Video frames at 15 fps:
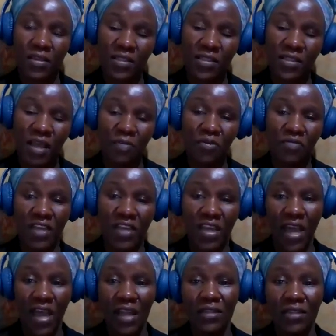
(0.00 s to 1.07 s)
some of the
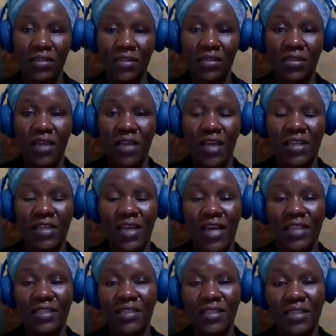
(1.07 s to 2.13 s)
girls, I
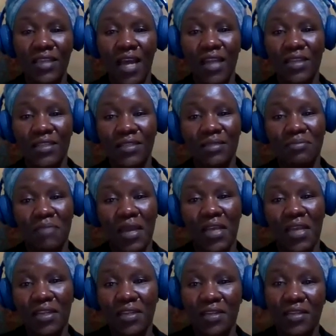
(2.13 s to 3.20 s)
can see Dan is
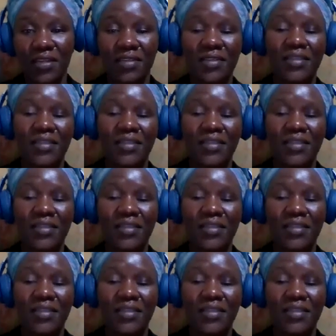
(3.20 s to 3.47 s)
smiling.